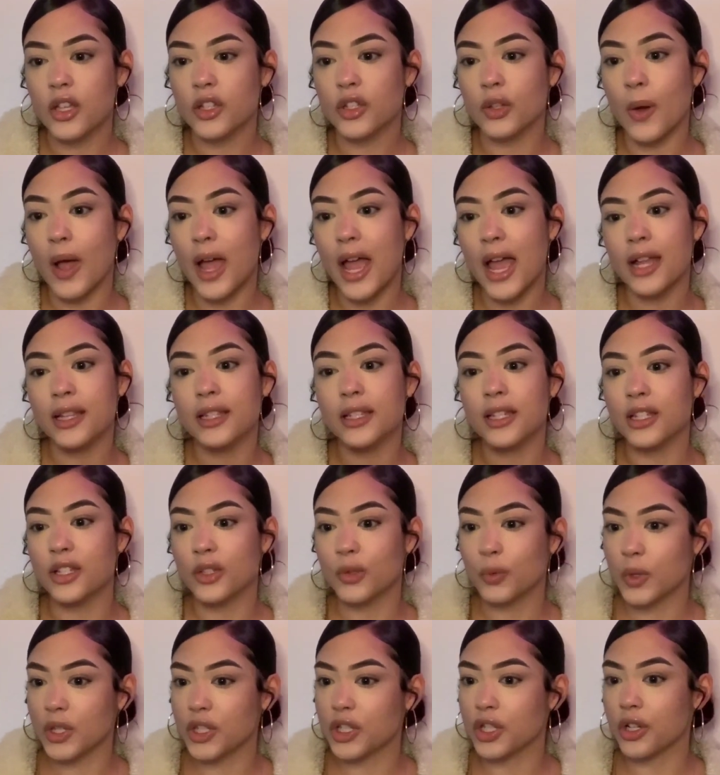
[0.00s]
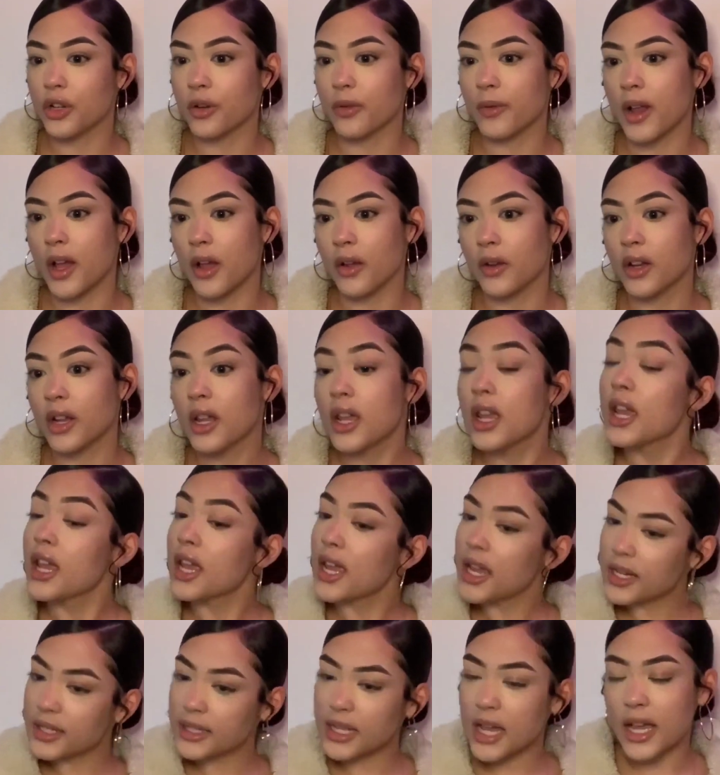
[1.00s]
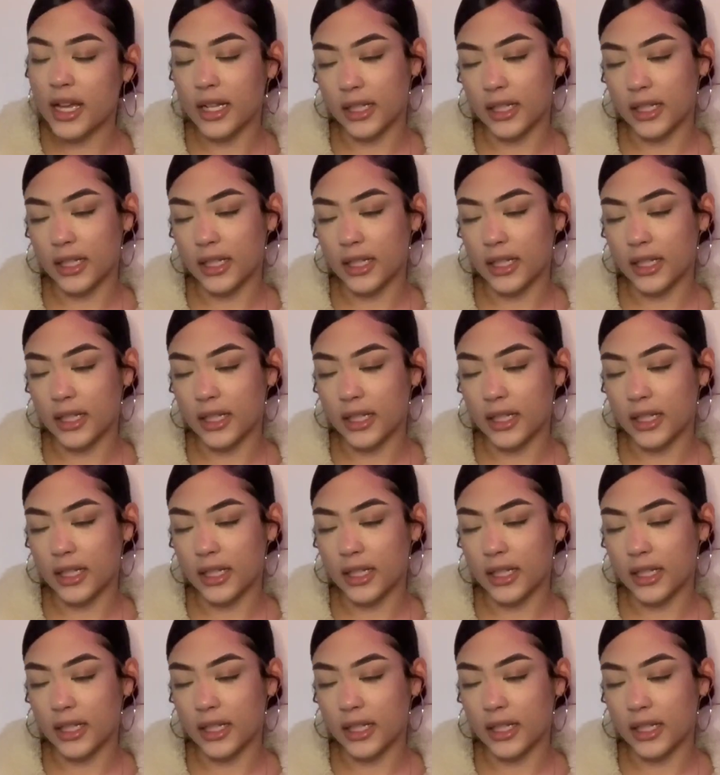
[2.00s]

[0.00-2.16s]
so I had to switch it around. Exactly.